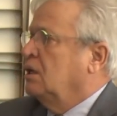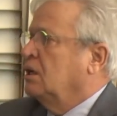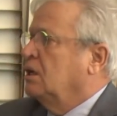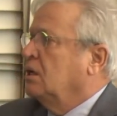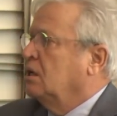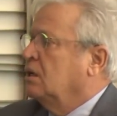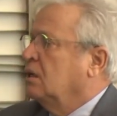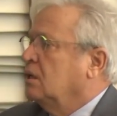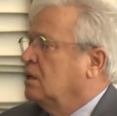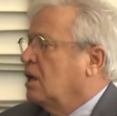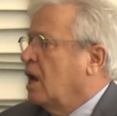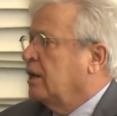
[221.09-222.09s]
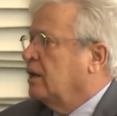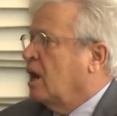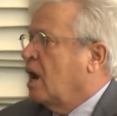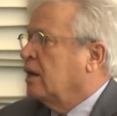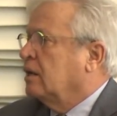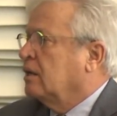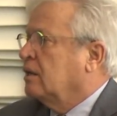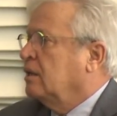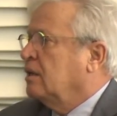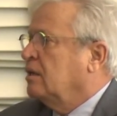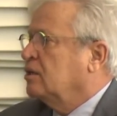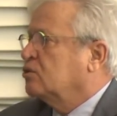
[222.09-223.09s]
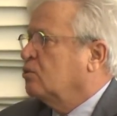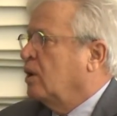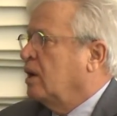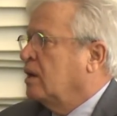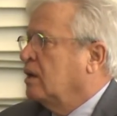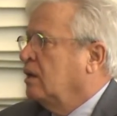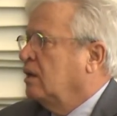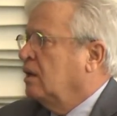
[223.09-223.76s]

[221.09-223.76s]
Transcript: And here is where